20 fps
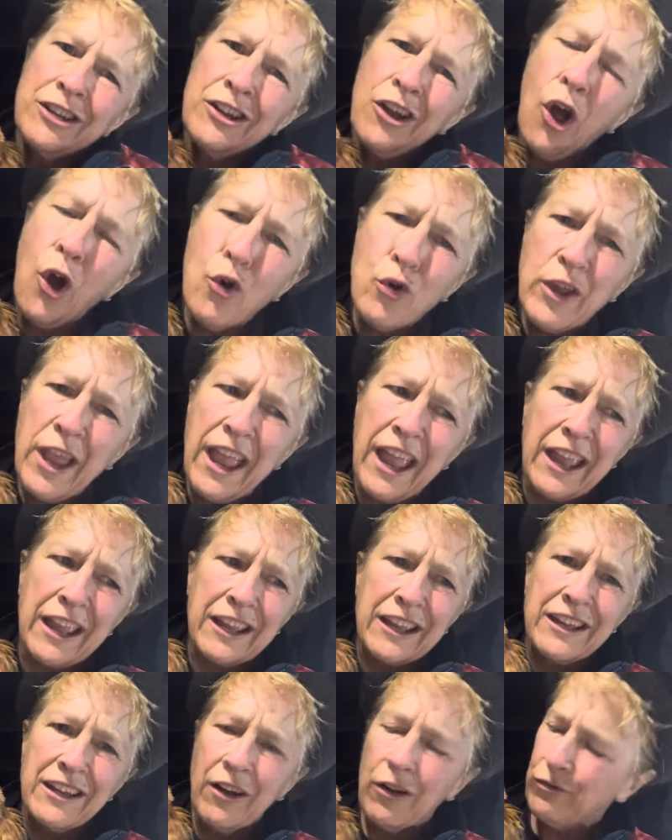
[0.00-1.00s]

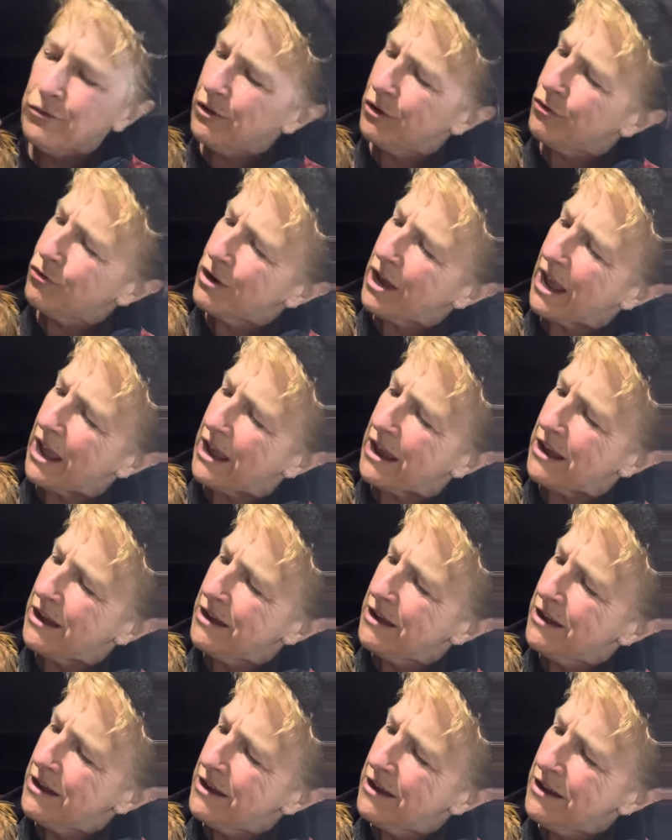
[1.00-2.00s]
Okay, only okay.
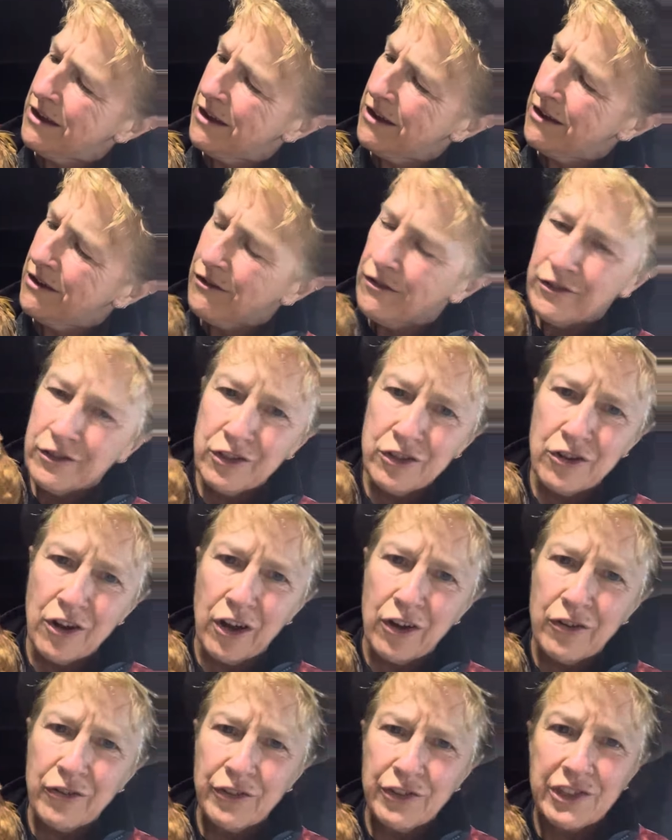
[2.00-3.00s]
Do you
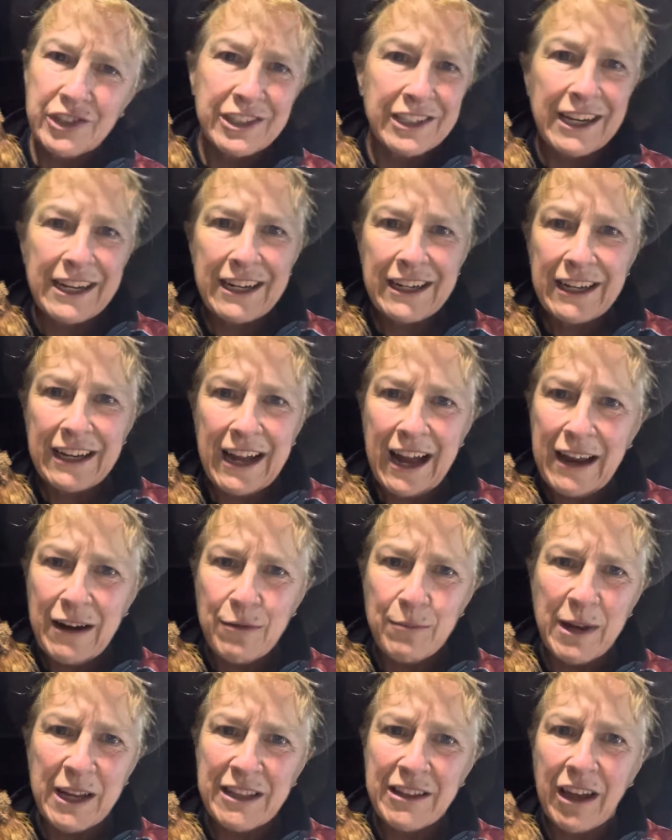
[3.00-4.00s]
know? She's like, I
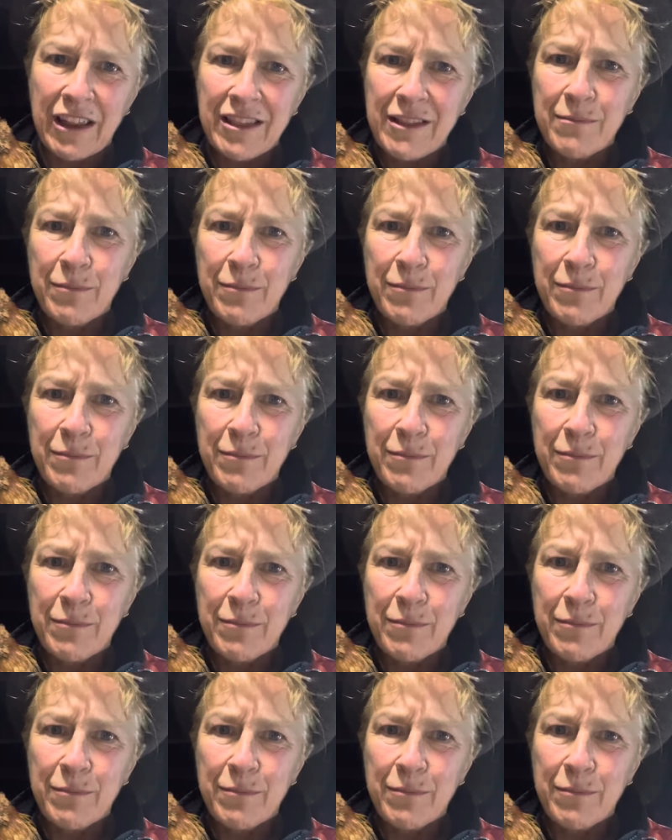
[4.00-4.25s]
don't make nothing